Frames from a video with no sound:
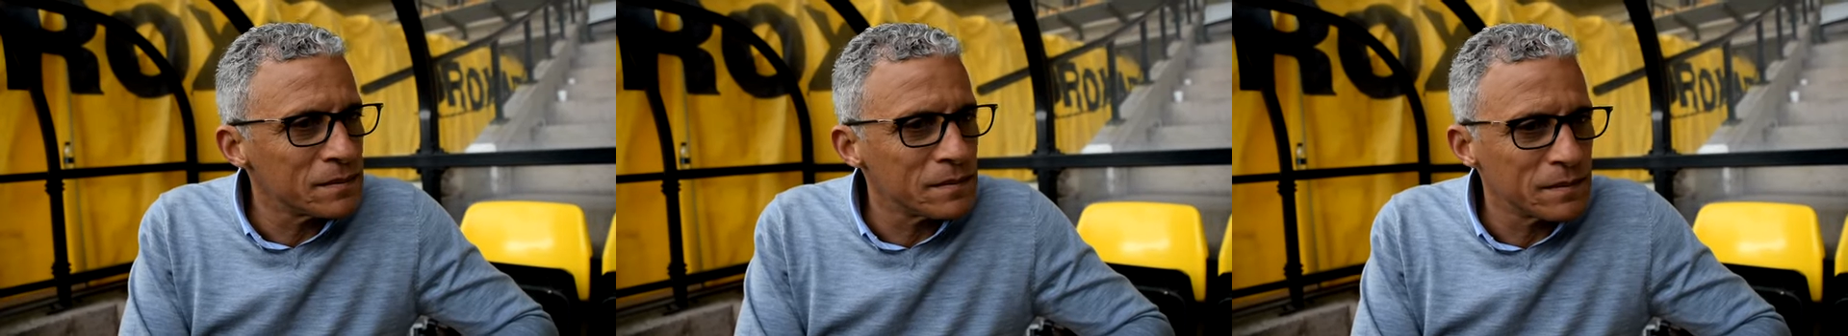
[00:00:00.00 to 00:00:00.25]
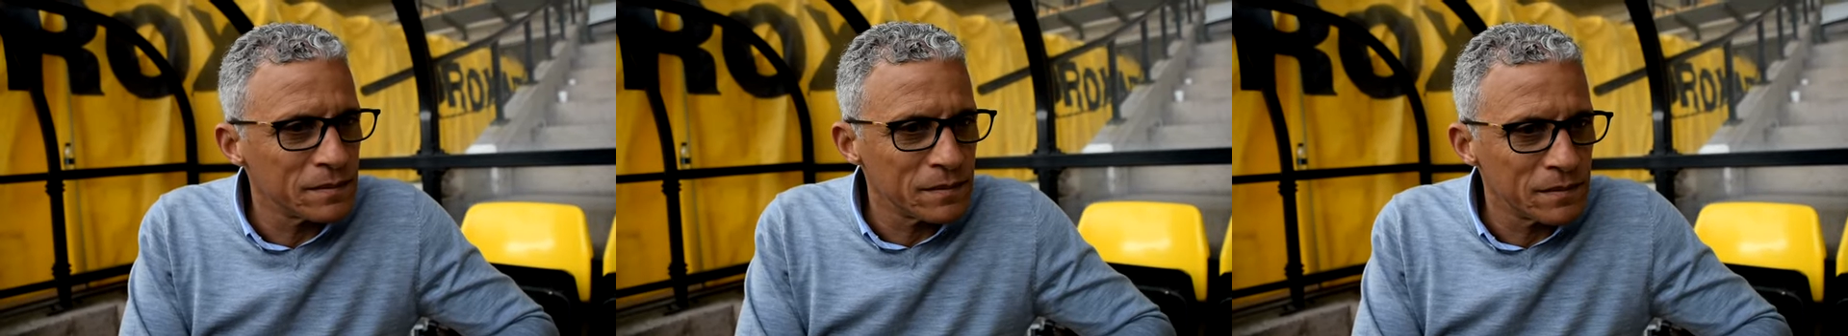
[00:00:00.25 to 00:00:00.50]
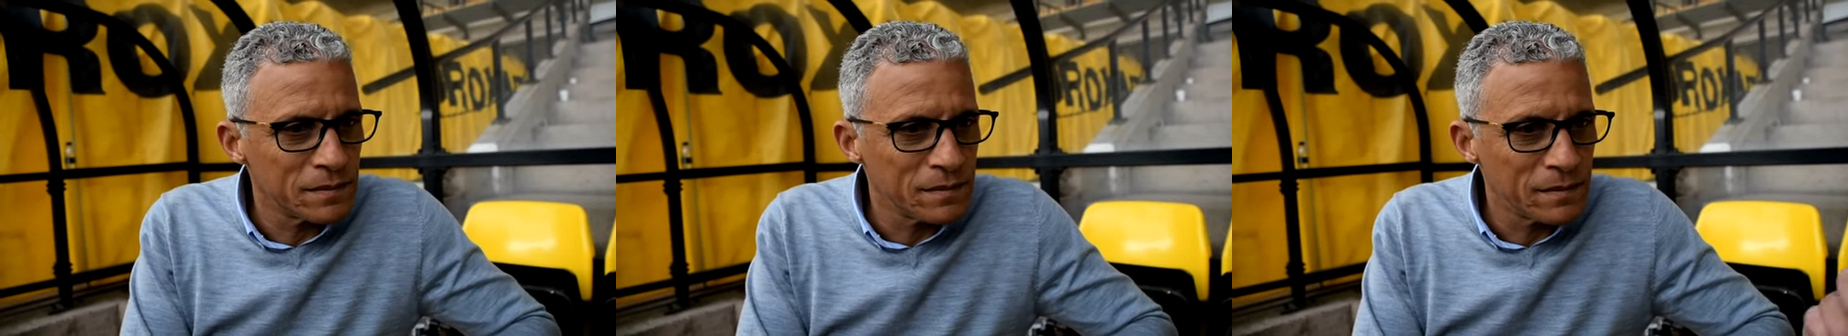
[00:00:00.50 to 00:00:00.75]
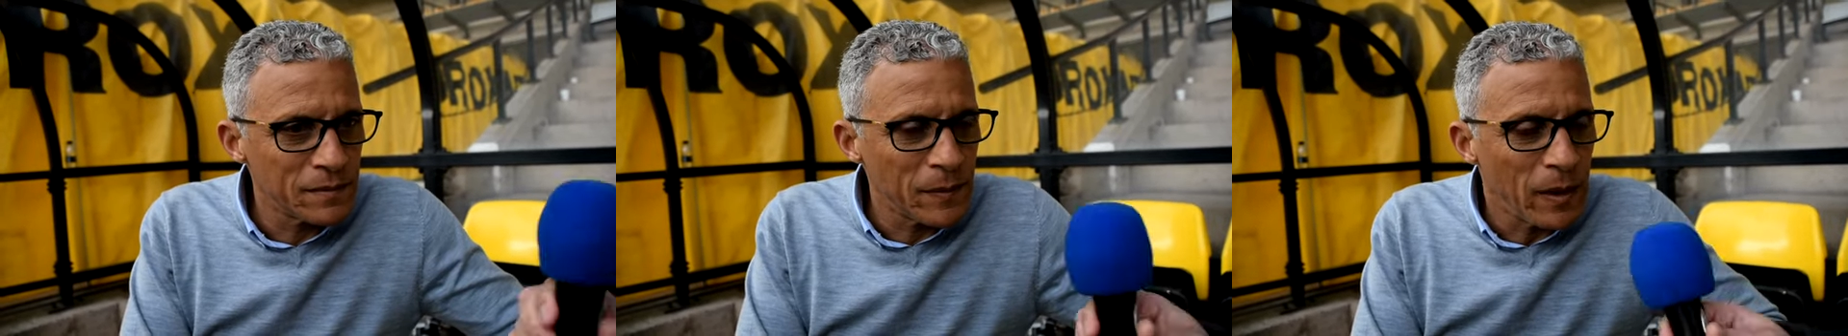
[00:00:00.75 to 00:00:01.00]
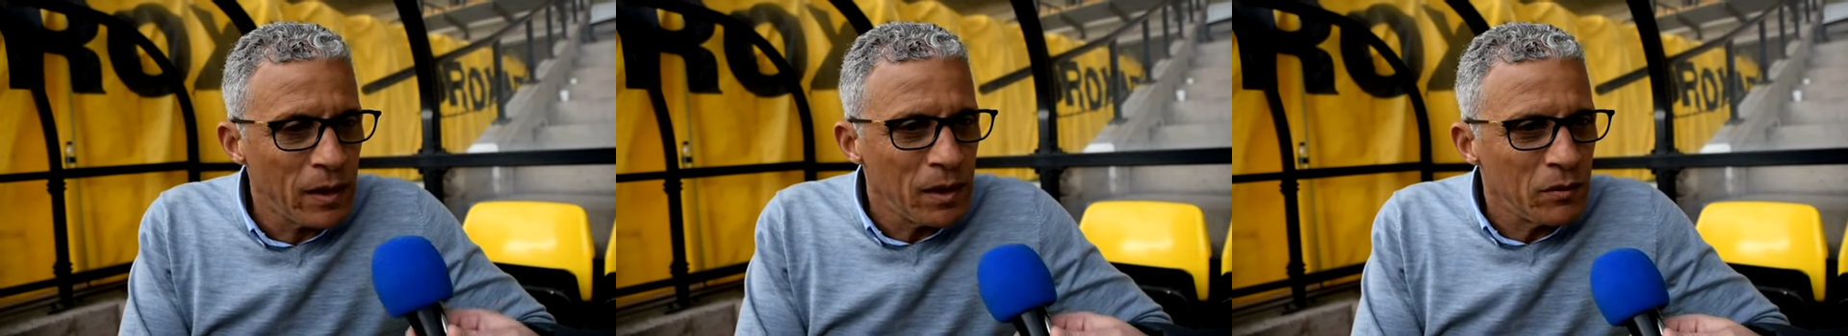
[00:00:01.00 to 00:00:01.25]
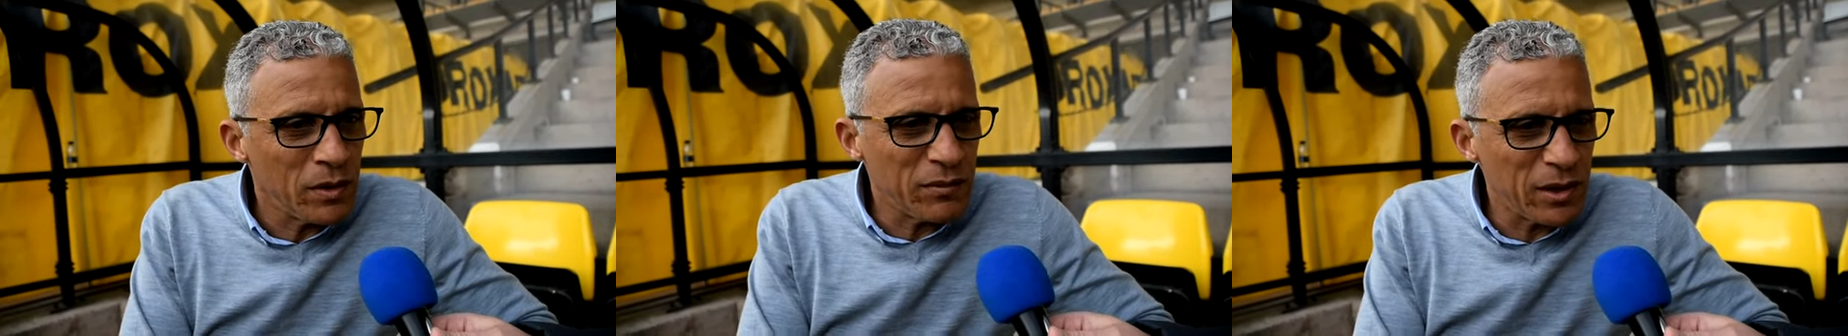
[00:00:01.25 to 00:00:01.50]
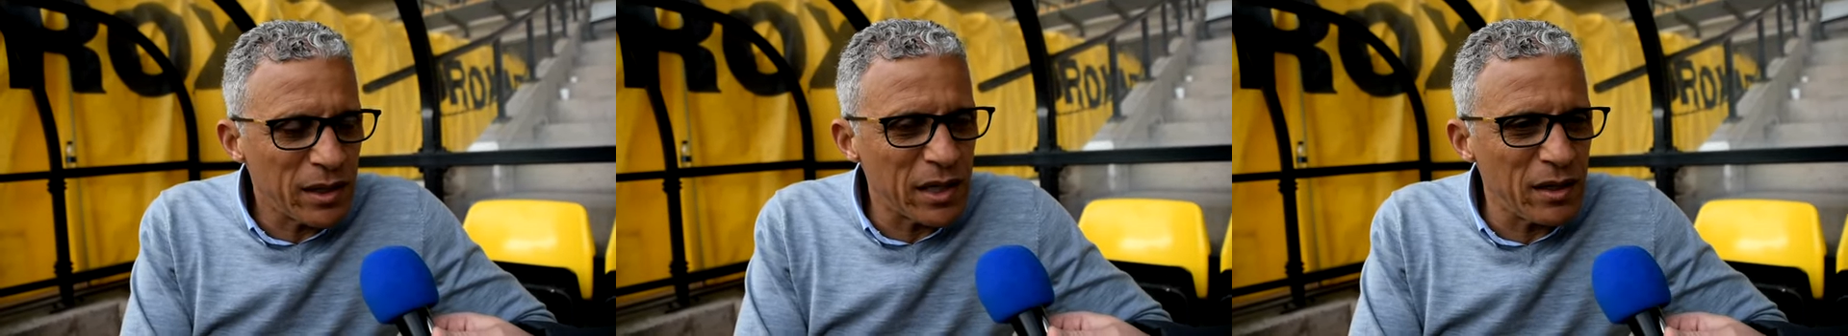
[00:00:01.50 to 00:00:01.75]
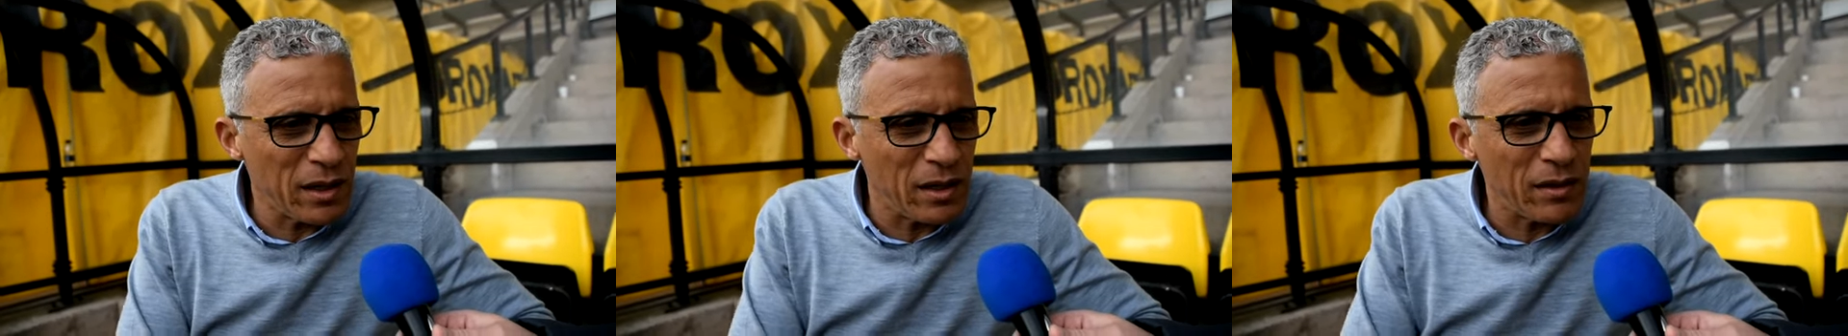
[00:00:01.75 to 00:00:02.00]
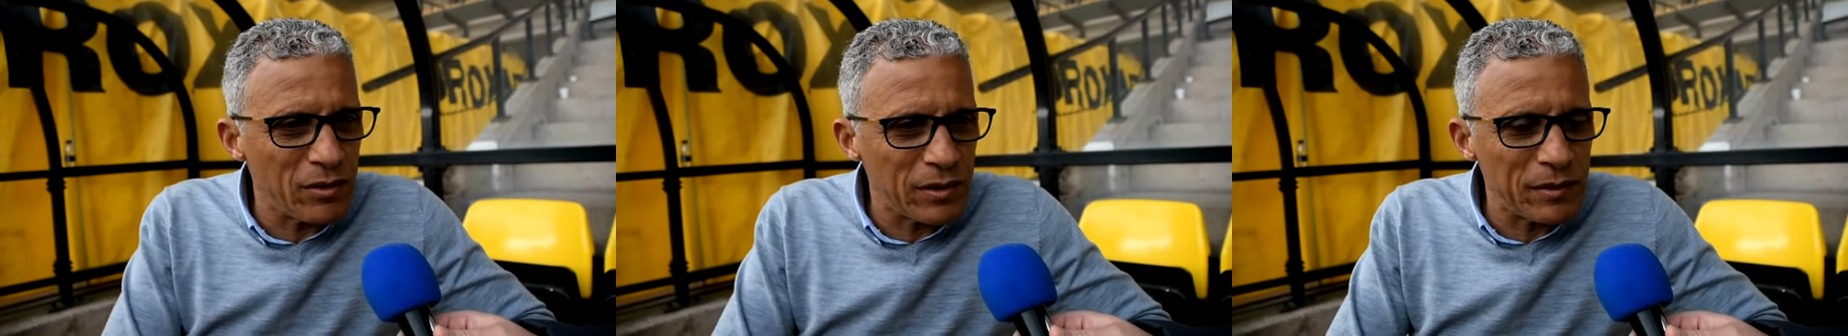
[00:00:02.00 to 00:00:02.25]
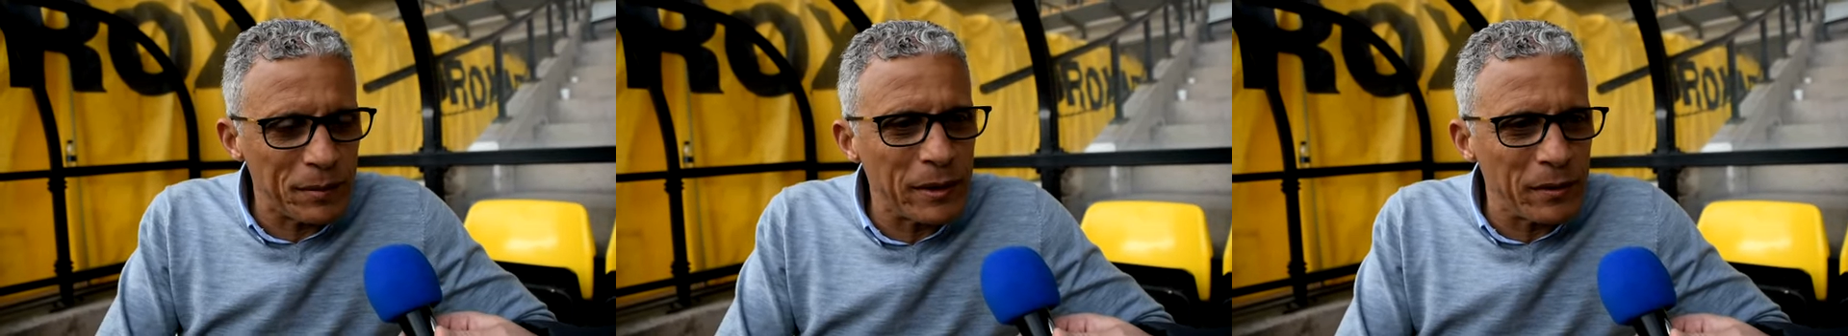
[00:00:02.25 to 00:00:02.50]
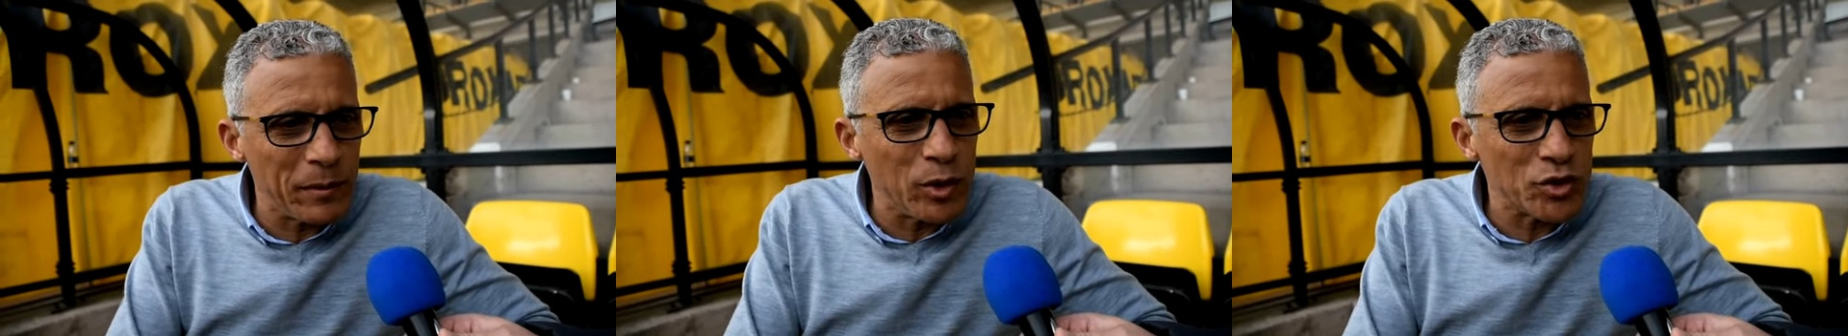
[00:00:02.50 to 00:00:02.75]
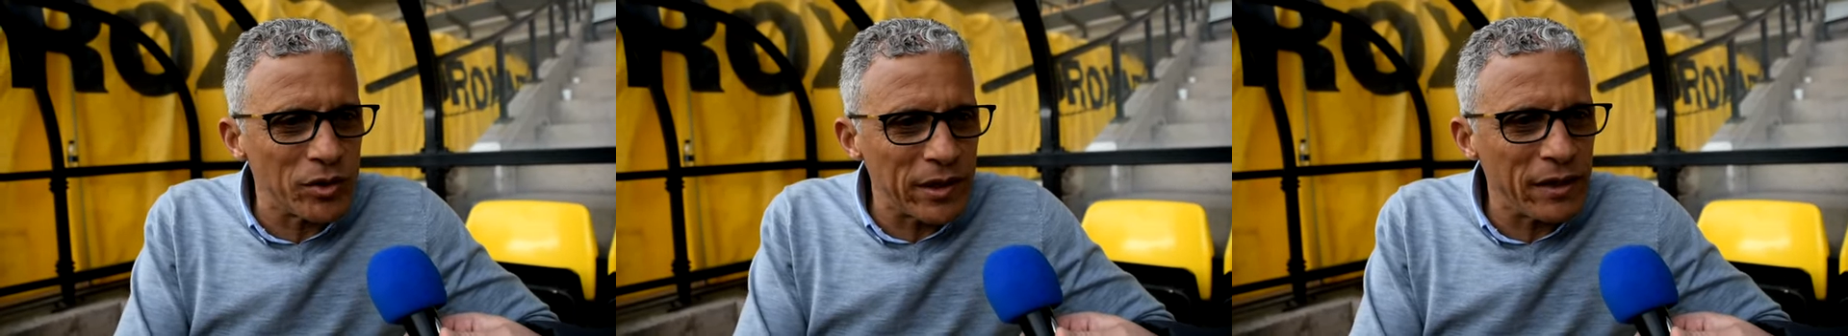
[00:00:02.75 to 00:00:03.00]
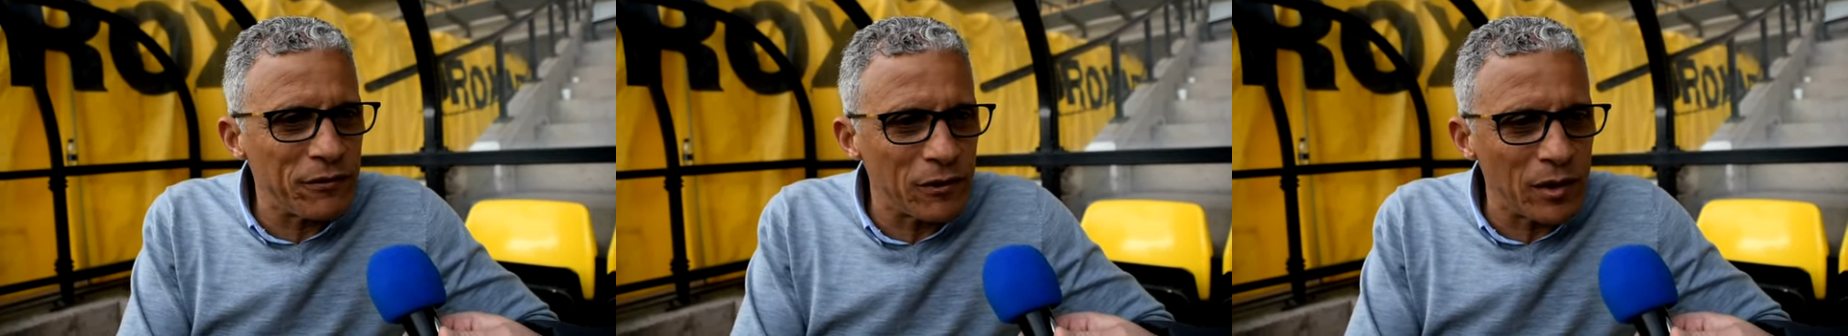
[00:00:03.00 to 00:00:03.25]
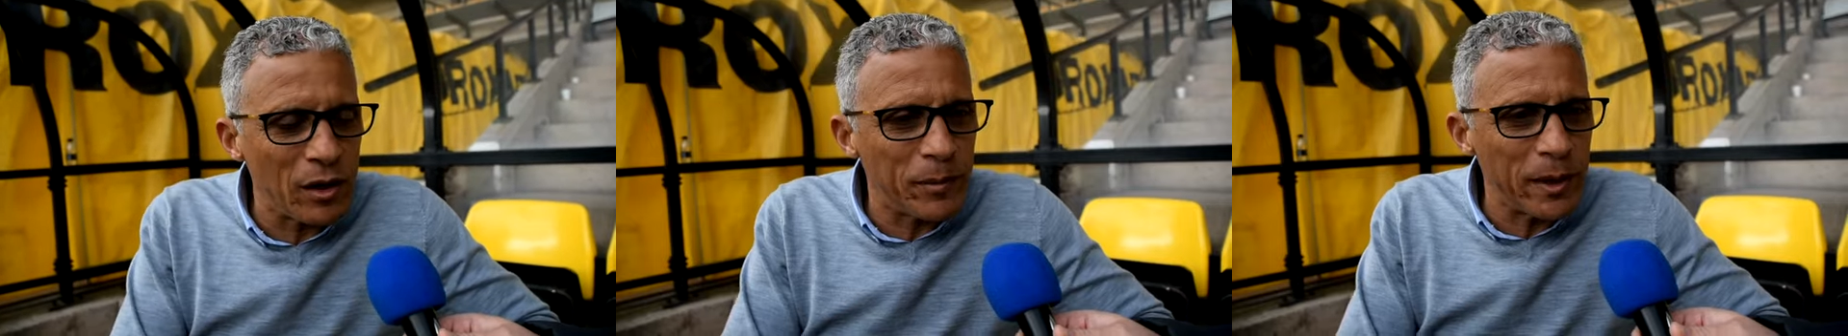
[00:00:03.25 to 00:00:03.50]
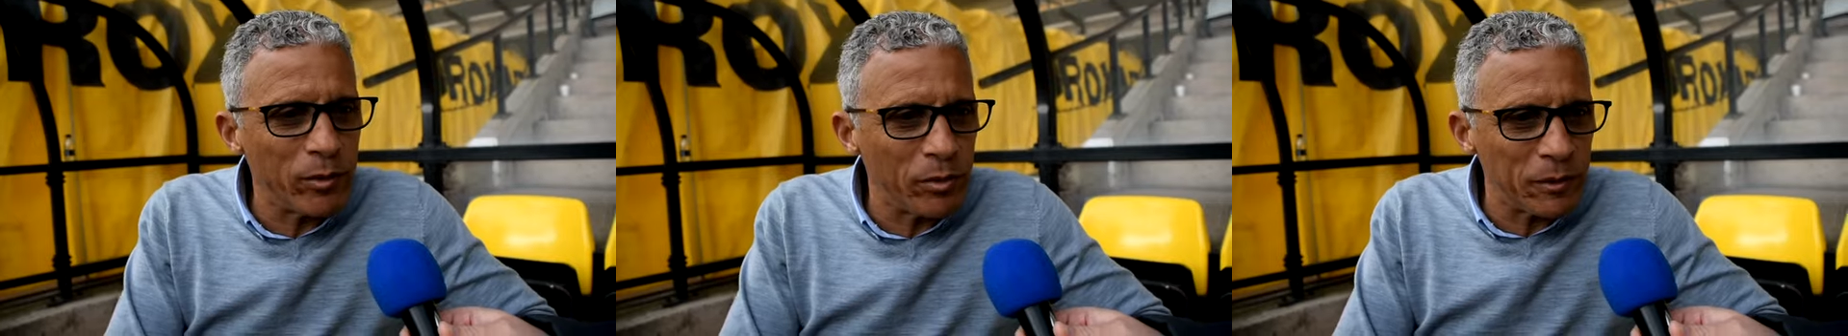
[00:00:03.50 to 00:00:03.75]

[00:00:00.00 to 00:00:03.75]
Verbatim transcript: for more of the same. Well, well again, yeah, know it'll be an emotional day for a lot of people,